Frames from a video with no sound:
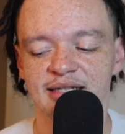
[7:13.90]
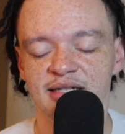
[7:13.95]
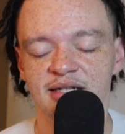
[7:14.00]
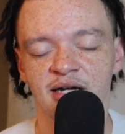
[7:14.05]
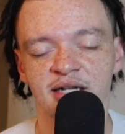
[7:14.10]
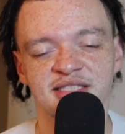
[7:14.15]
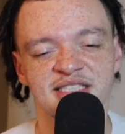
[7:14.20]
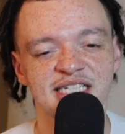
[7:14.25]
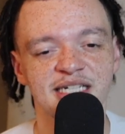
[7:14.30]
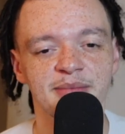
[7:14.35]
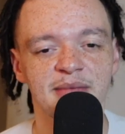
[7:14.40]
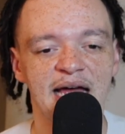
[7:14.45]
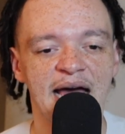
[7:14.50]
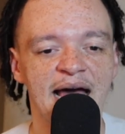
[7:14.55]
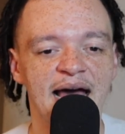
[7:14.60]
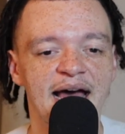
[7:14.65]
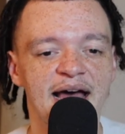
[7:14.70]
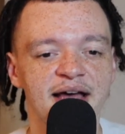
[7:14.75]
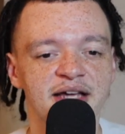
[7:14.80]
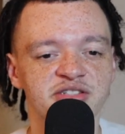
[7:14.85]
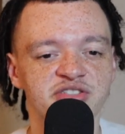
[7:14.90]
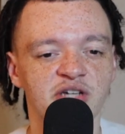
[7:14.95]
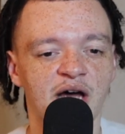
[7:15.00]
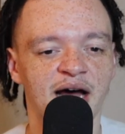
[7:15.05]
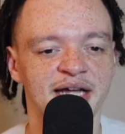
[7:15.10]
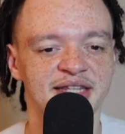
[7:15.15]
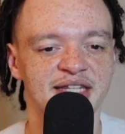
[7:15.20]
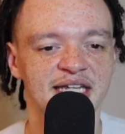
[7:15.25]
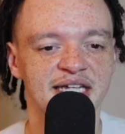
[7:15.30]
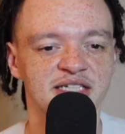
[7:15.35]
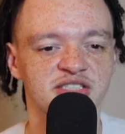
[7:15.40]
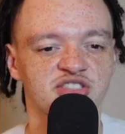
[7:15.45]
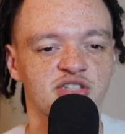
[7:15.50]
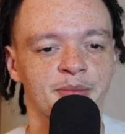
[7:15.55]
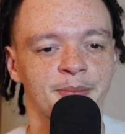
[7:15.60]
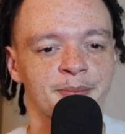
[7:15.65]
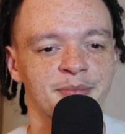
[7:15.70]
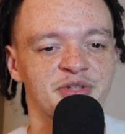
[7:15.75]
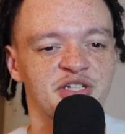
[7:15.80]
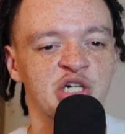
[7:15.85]
A team that has, I think,
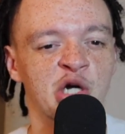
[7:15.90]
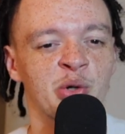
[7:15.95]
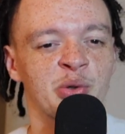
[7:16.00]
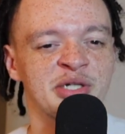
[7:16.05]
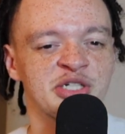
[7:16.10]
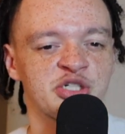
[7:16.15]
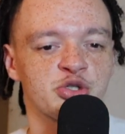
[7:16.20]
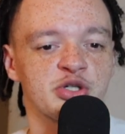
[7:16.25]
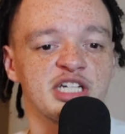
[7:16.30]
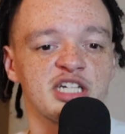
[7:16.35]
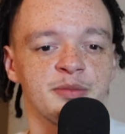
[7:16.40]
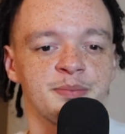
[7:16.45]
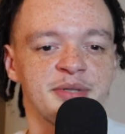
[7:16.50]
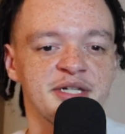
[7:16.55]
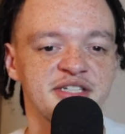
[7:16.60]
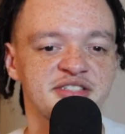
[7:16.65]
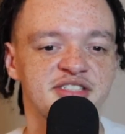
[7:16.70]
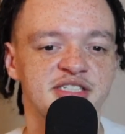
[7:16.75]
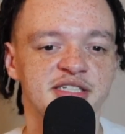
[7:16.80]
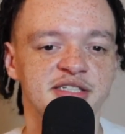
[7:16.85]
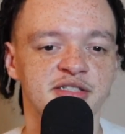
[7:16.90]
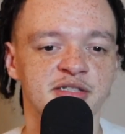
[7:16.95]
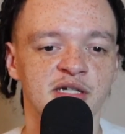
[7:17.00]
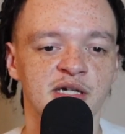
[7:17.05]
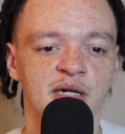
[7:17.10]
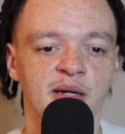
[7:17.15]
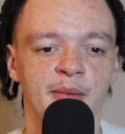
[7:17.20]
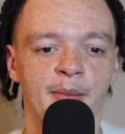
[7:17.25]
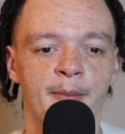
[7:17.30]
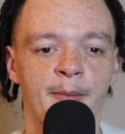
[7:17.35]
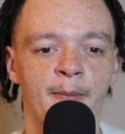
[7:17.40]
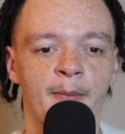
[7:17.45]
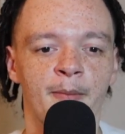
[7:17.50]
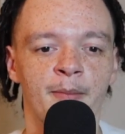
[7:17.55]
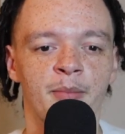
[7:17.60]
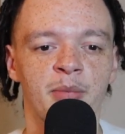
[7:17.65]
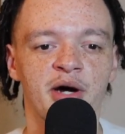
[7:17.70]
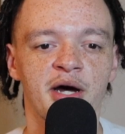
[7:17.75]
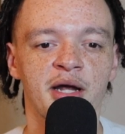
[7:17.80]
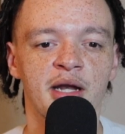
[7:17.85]
some, you know, intriguing pieces.
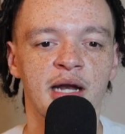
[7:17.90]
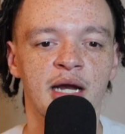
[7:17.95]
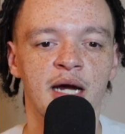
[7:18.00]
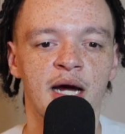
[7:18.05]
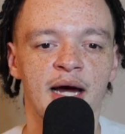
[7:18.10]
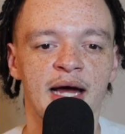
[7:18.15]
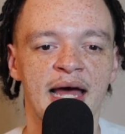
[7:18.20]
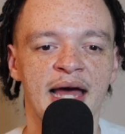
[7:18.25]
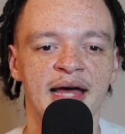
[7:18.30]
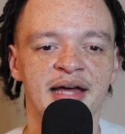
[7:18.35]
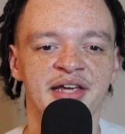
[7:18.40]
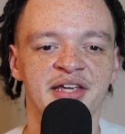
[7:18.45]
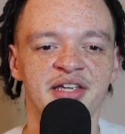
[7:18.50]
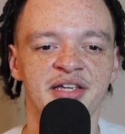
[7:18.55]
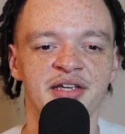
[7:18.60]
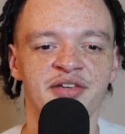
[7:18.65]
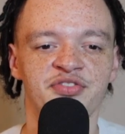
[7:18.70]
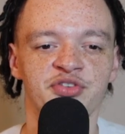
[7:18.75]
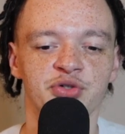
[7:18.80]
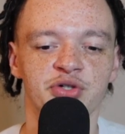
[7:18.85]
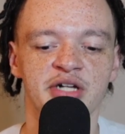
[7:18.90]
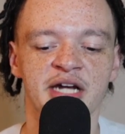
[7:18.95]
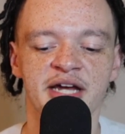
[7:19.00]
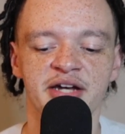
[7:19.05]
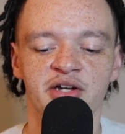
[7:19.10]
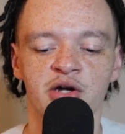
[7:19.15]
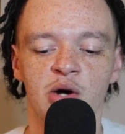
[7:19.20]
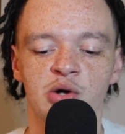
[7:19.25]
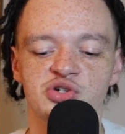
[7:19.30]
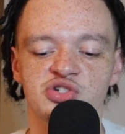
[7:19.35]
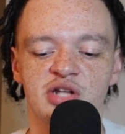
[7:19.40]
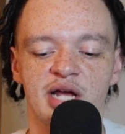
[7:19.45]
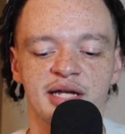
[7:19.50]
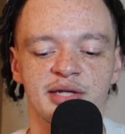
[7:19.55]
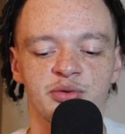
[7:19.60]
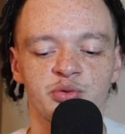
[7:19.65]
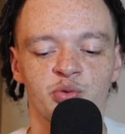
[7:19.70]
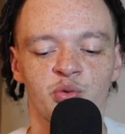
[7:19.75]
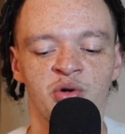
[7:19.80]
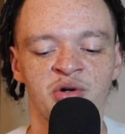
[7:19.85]
But if you're a head coach, like,
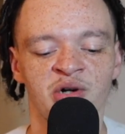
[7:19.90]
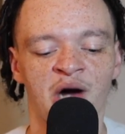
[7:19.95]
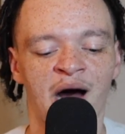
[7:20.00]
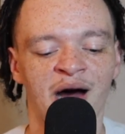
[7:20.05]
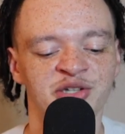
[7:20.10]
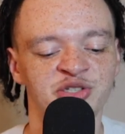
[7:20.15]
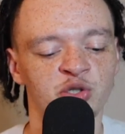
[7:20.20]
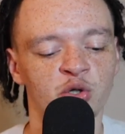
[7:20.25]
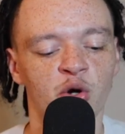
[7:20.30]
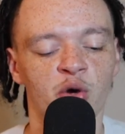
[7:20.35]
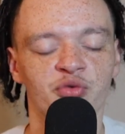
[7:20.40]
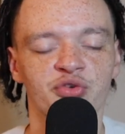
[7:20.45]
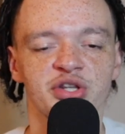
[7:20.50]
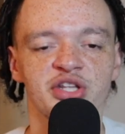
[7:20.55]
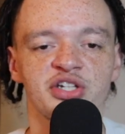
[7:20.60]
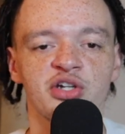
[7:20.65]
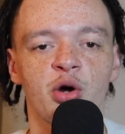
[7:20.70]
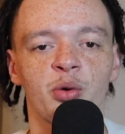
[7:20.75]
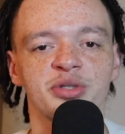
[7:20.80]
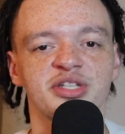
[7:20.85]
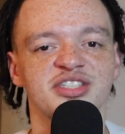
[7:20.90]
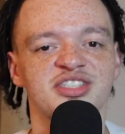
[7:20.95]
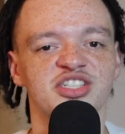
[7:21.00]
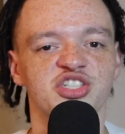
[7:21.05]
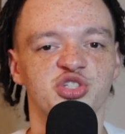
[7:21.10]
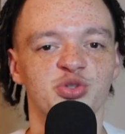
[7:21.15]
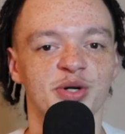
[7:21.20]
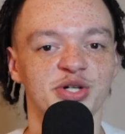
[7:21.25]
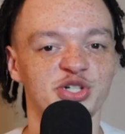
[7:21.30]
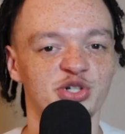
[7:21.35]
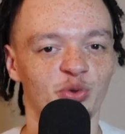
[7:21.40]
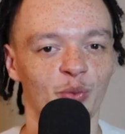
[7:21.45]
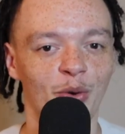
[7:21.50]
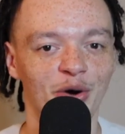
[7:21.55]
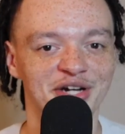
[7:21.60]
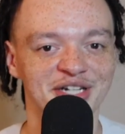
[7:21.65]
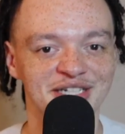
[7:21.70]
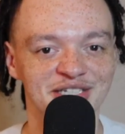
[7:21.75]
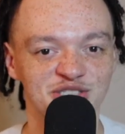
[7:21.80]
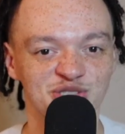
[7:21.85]
you don't really know what the situation you're
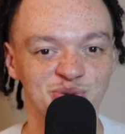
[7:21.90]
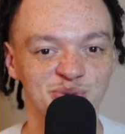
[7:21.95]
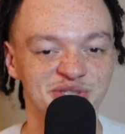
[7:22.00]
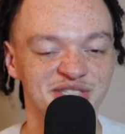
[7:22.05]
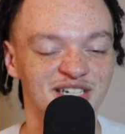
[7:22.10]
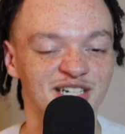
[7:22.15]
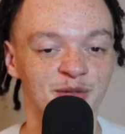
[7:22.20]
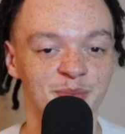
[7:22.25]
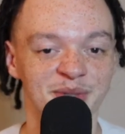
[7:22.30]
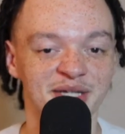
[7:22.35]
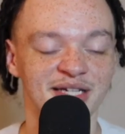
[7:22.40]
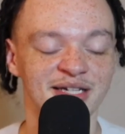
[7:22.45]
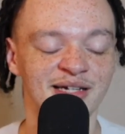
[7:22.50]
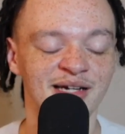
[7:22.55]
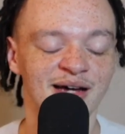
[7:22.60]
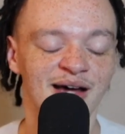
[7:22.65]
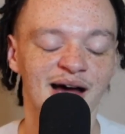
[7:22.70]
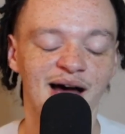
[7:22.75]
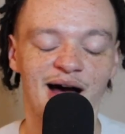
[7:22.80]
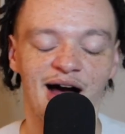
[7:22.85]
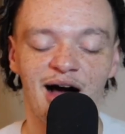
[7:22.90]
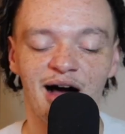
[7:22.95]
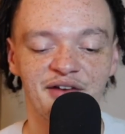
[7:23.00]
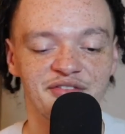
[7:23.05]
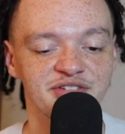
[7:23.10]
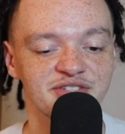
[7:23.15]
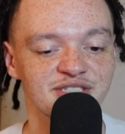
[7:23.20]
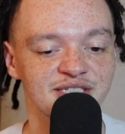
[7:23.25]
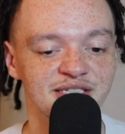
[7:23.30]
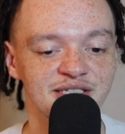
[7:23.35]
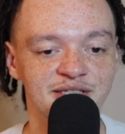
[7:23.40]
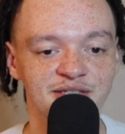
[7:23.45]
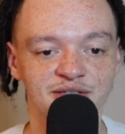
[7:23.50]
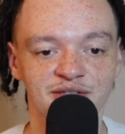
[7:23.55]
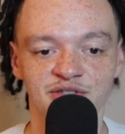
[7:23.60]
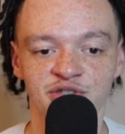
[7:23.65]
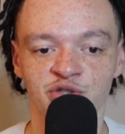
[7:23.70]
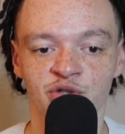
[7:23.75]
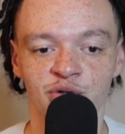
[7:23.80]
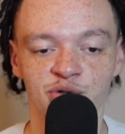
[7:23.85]
walking into is going to be. Obviously,
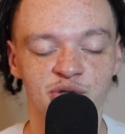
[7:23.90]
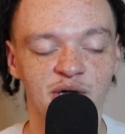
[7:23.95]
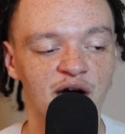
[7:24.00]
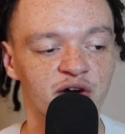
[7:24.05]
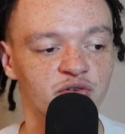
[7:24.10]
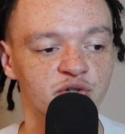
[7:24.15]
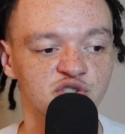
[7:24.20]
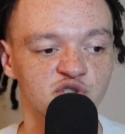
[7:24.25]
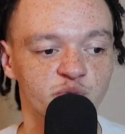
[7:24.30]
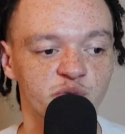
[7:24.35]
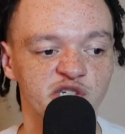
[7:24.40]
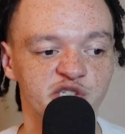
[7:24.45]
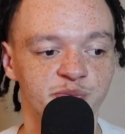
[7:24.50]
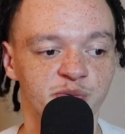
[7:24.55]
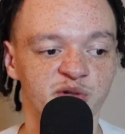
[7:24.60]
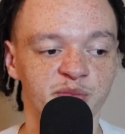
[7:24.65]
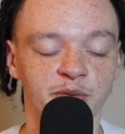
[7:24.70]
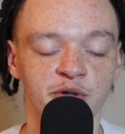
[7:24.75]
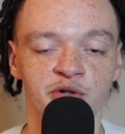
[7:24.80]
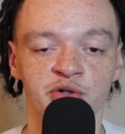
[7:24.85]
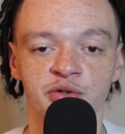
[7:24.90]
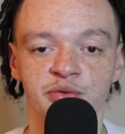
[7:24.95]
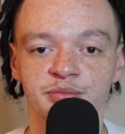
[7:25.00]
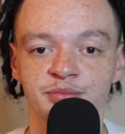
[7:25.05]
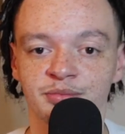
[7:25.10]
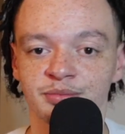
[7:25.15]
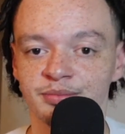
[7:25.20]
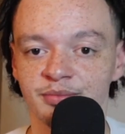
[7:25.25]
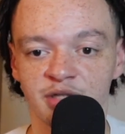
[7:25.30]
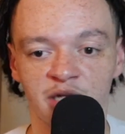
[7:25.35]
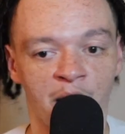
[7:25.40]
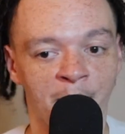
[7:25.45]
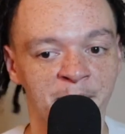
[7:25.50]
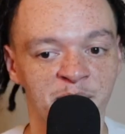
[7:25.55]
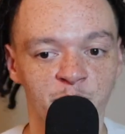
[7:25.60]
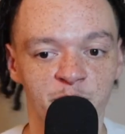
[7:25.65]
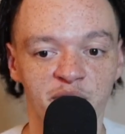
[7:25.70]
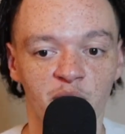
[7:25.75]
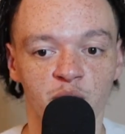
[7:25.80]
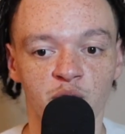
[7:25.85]
you know, you got Russell Westbrook, but, I
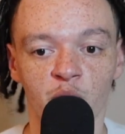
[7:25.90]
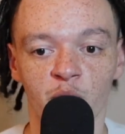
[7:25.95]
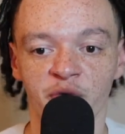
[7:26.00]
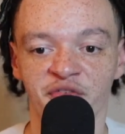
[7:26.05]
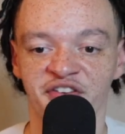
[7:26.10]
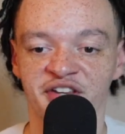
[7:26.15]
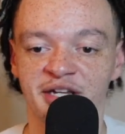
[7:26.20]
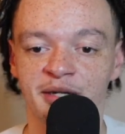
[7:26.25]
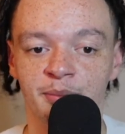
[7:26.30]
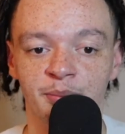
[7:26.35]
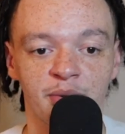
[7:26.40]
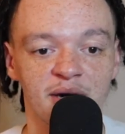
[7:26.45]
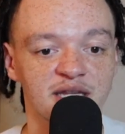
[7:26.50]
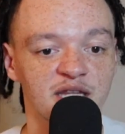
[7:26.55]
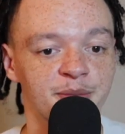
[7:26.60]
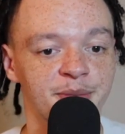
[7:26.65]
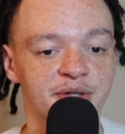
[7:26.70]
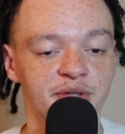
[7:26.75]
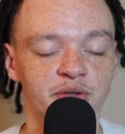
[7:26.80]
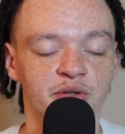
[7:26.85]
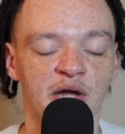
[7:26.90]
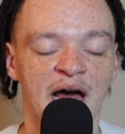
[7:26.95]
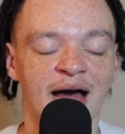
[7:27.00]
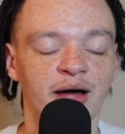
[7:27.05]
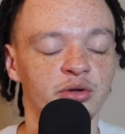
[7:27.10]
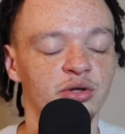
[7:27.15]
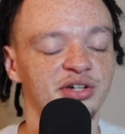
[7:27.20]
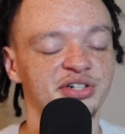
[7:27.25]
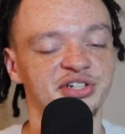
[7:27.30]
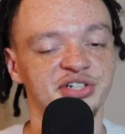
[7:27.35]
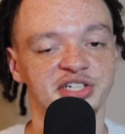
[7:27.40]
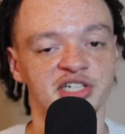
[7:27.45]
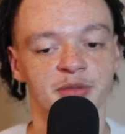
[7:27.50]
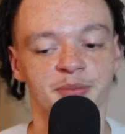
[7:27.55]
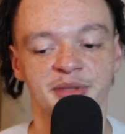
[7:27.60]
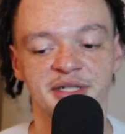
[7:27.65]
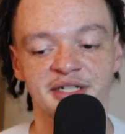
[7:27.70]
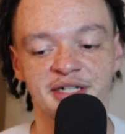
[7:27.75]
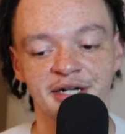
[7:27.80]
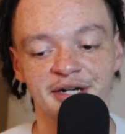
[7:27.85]
mean, we don't know if Bradley Beal, how long they're going to
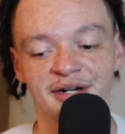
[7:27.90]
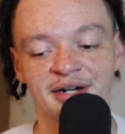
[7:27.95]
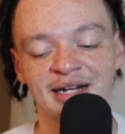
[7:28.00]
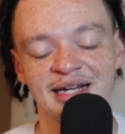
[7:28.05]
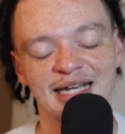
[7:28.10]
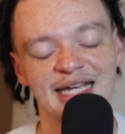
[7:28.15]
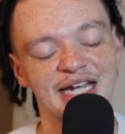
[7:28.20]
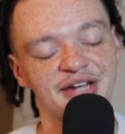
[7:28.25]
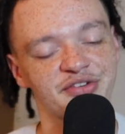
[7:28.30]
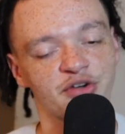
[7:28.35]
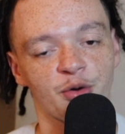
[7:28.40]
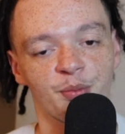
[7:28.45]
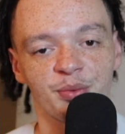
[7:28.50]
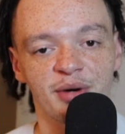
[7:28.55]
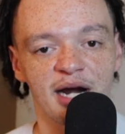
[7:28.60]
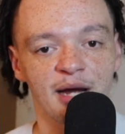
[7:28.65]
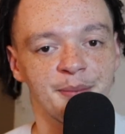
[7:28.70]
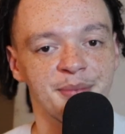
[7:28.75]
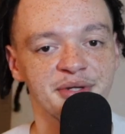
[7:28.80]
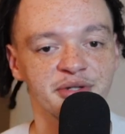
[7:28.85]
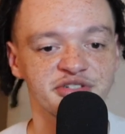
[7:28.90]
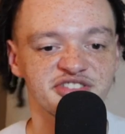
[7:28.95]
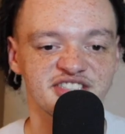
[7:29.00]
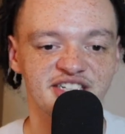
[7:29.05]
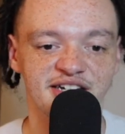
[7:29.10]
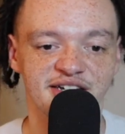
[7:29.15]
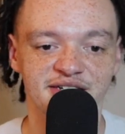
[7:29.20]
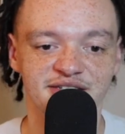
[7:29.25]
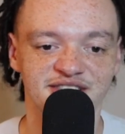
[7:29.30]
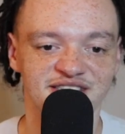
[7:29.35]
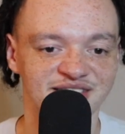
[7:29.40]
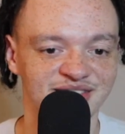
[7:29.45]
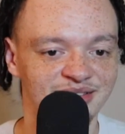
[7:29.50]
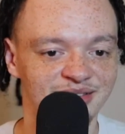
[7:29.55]
be there. You know, Brad Beal says,